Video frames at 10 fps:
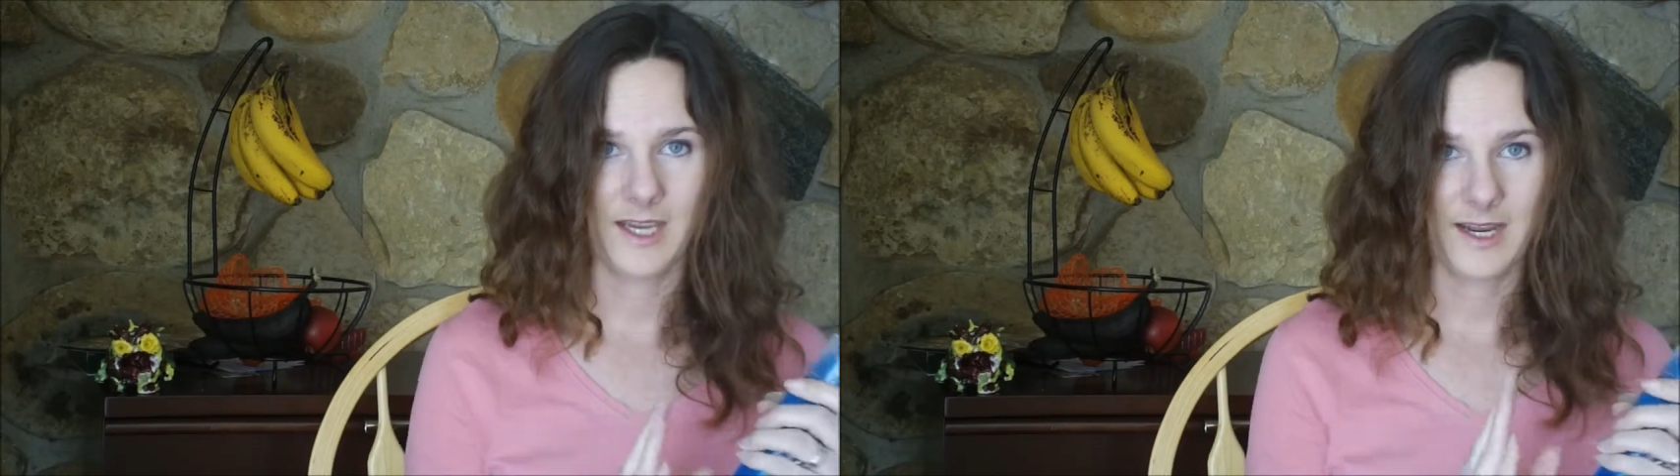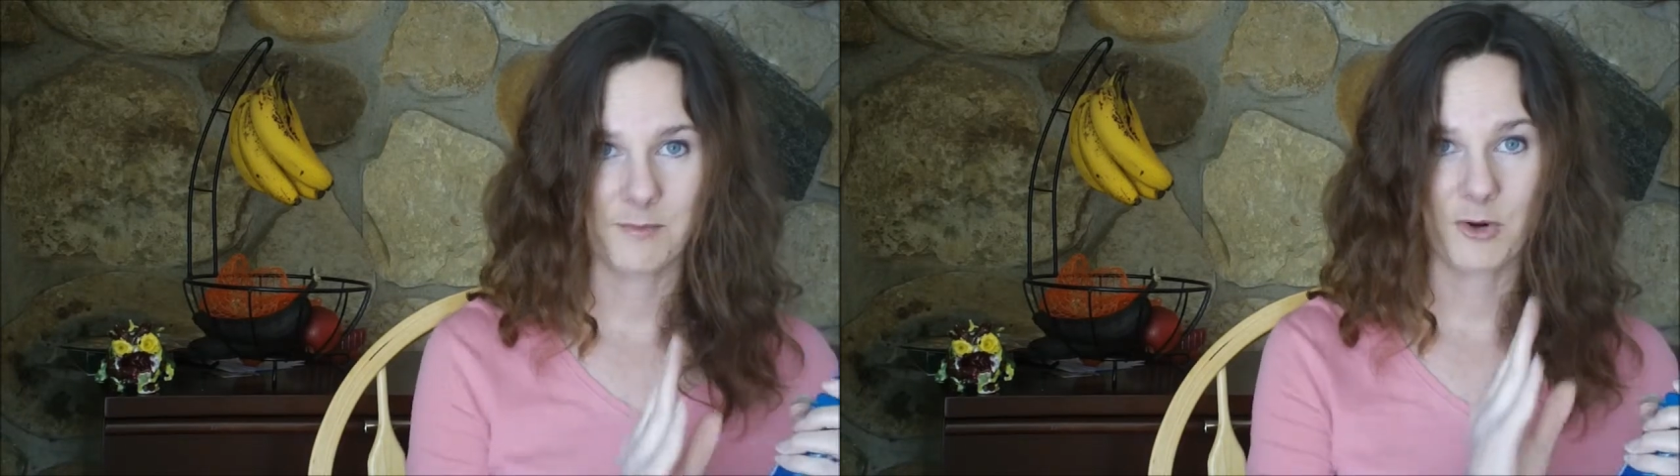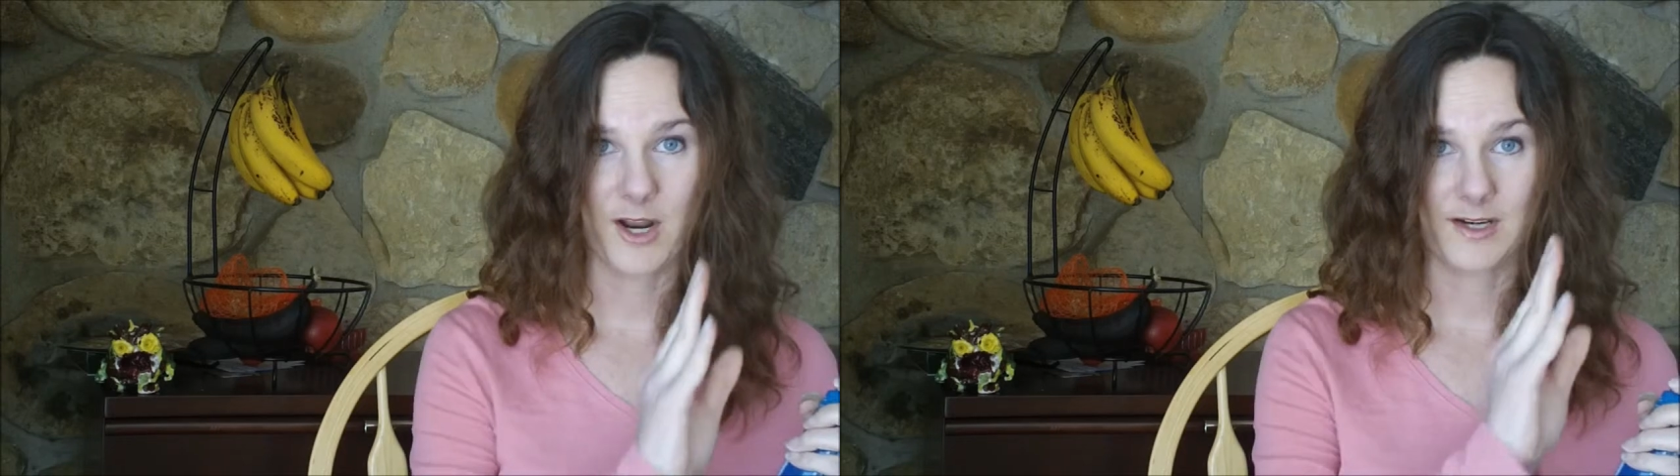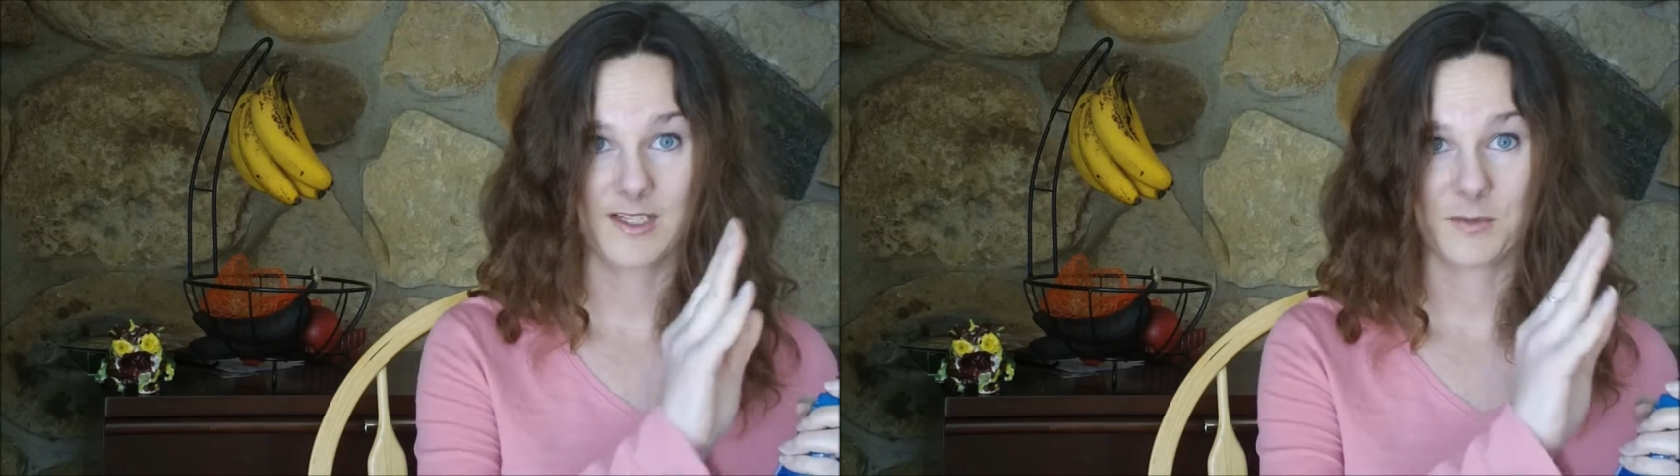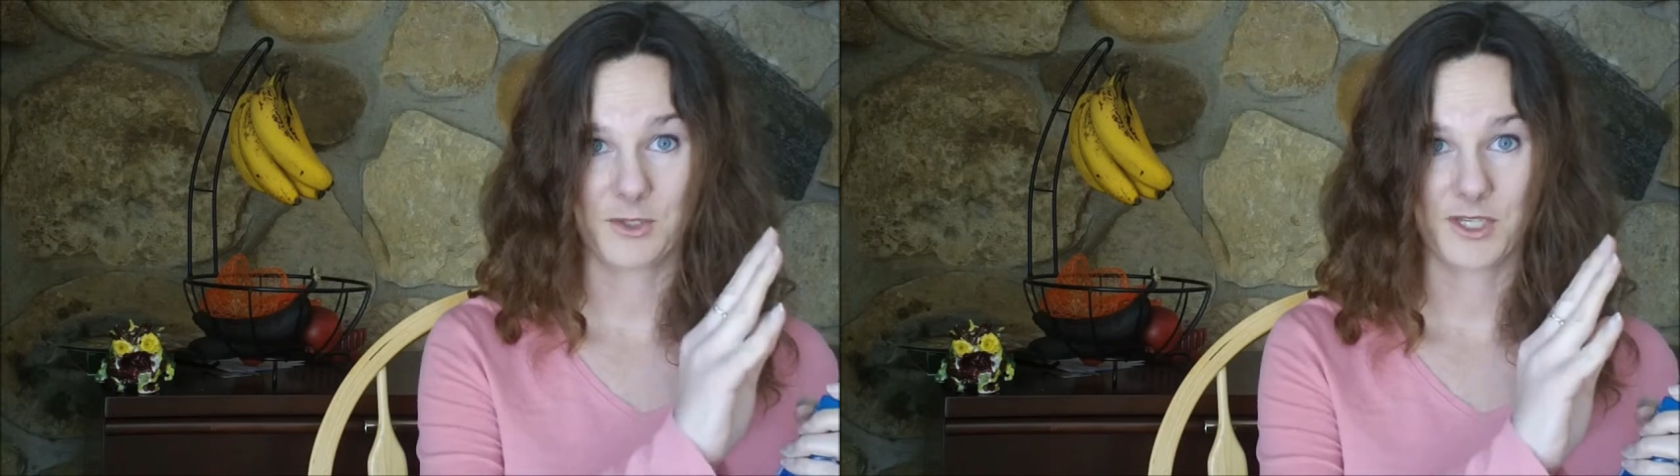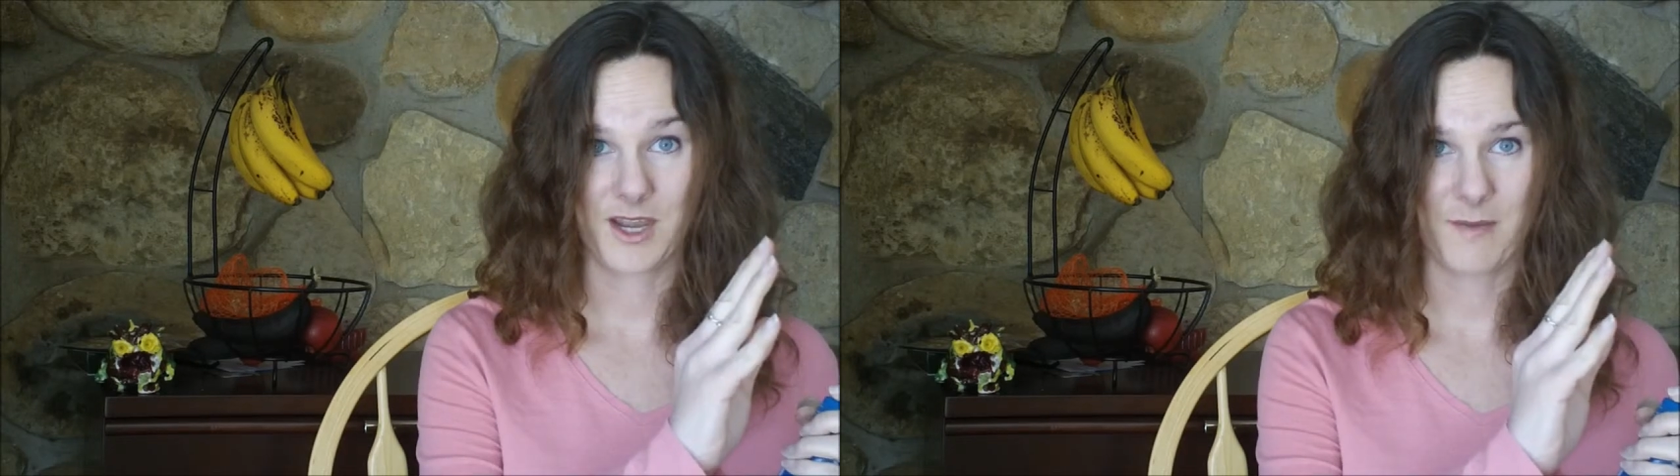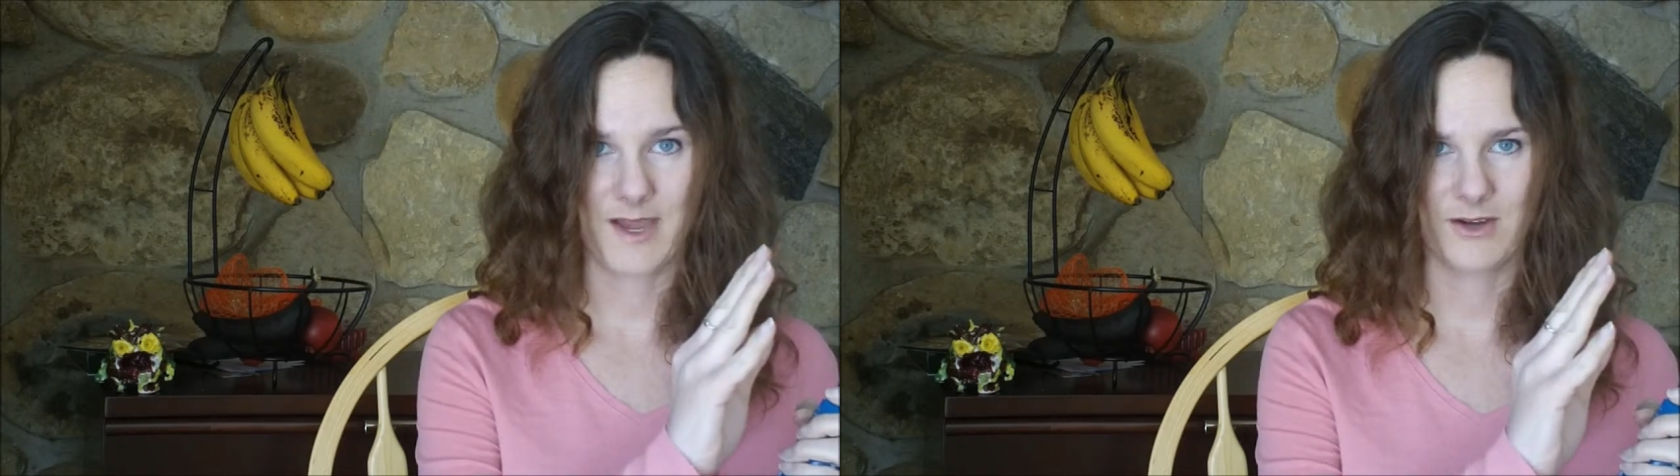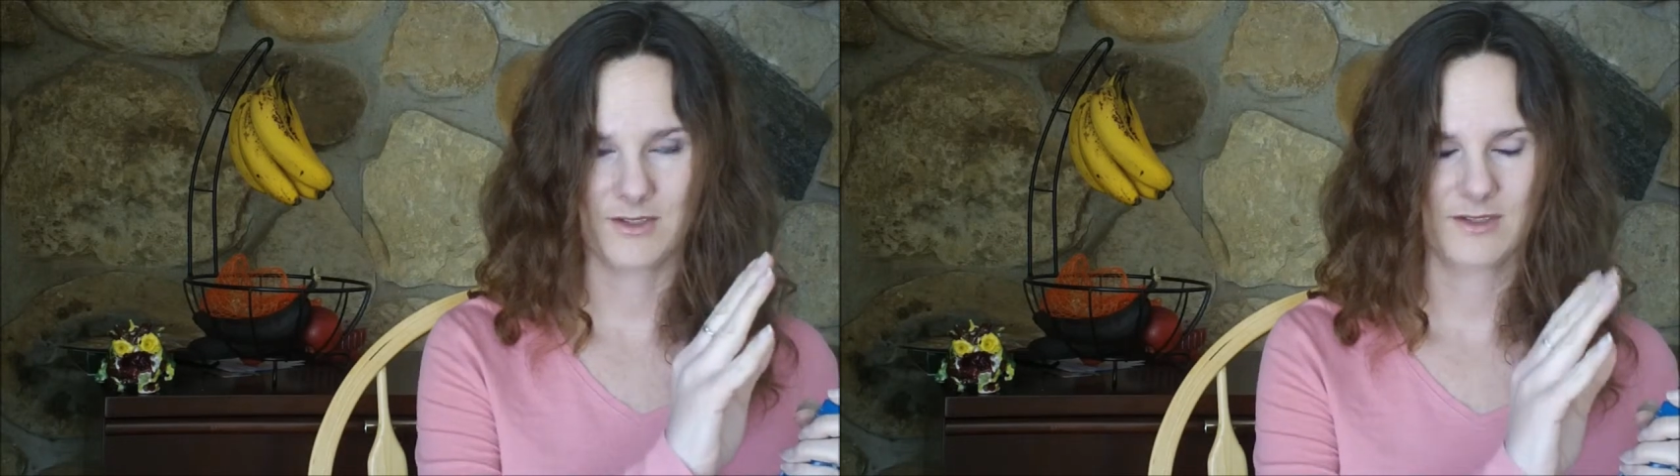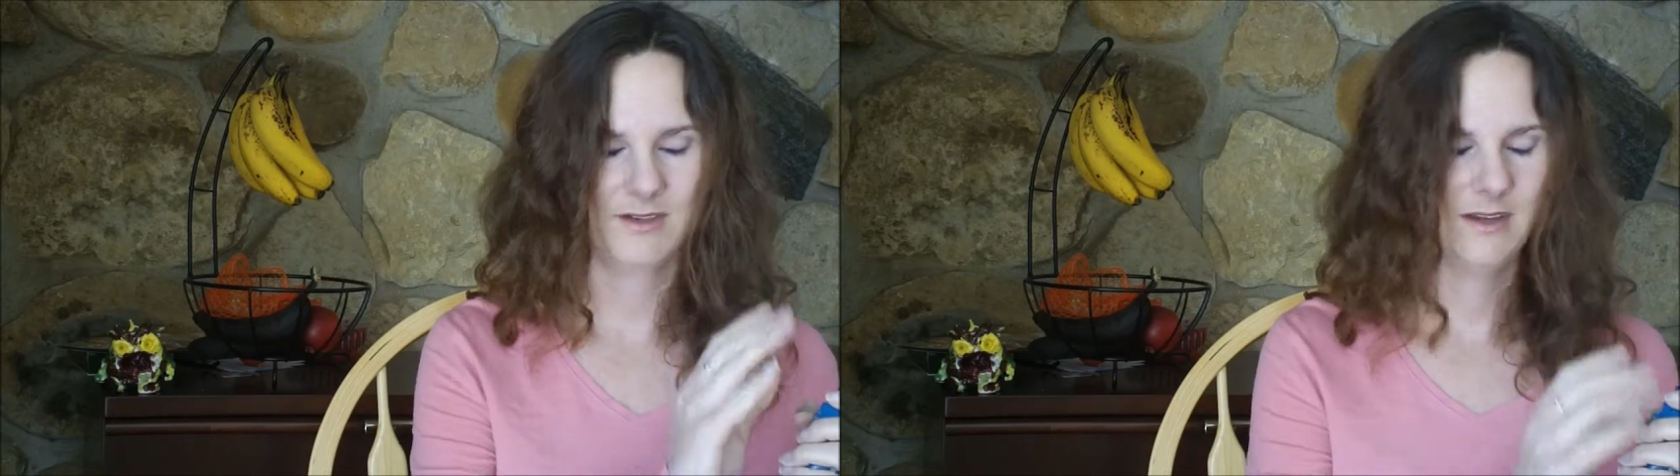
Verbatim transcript: and product is supposed to come out.